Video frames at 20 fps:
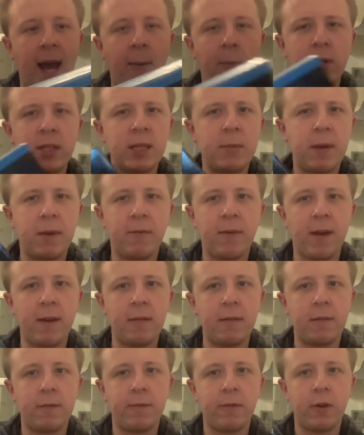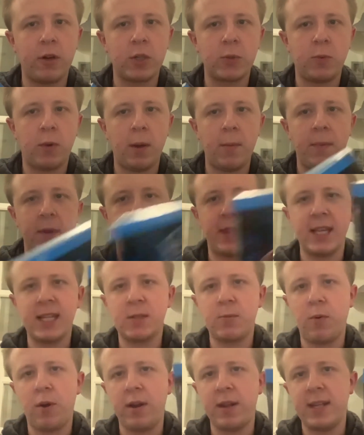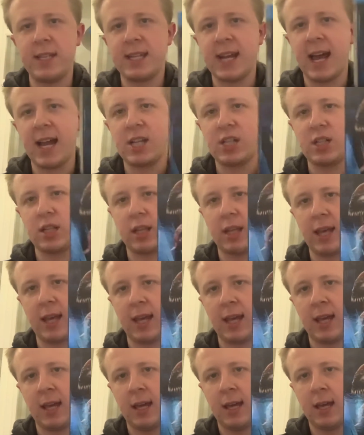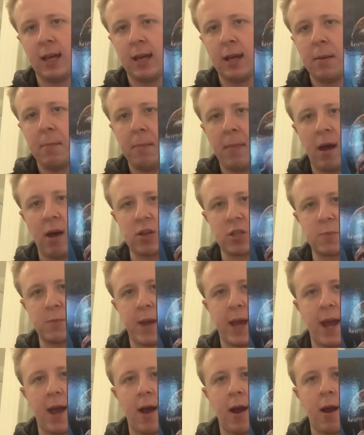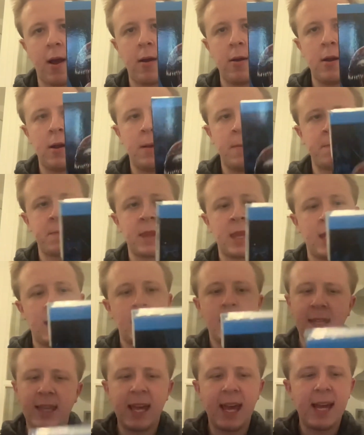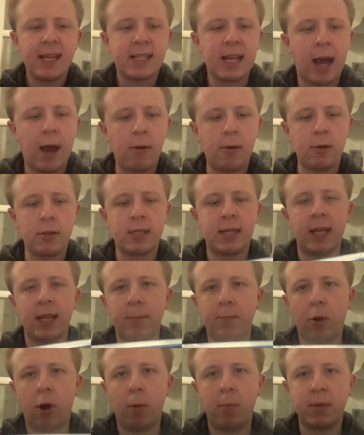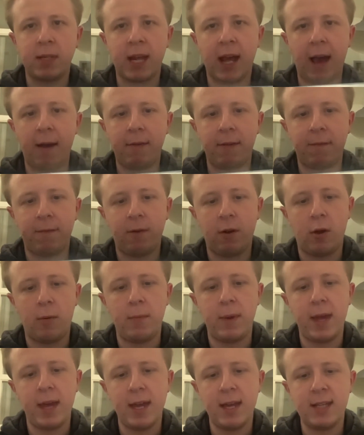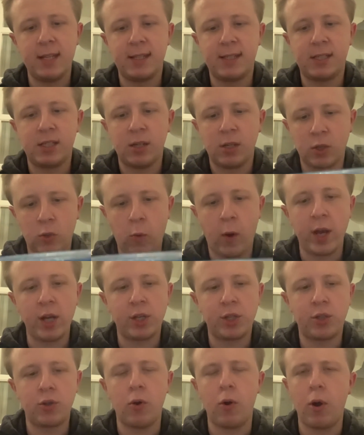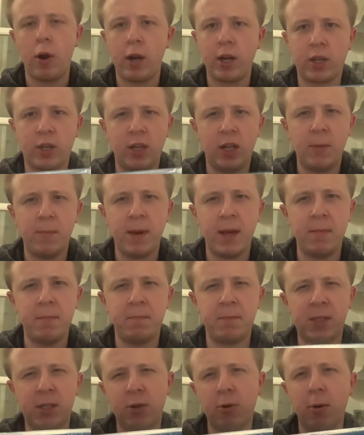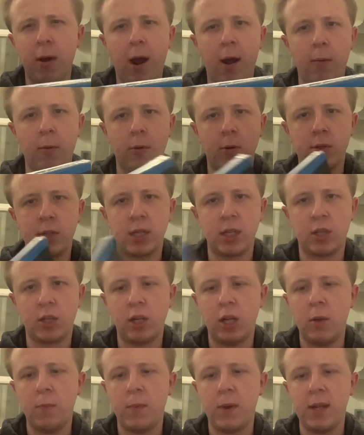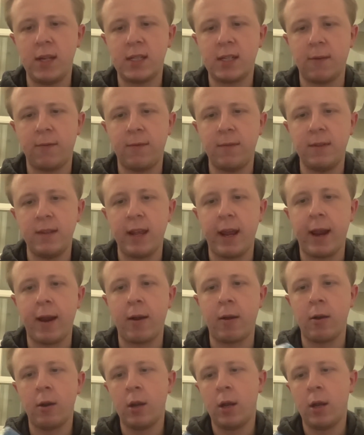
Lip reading: I wasn't a big fan of the first one, but this one is actually miles better. Yes, I will say the problems I have the film is quite short. It could have been 2 hours. It could have been something there.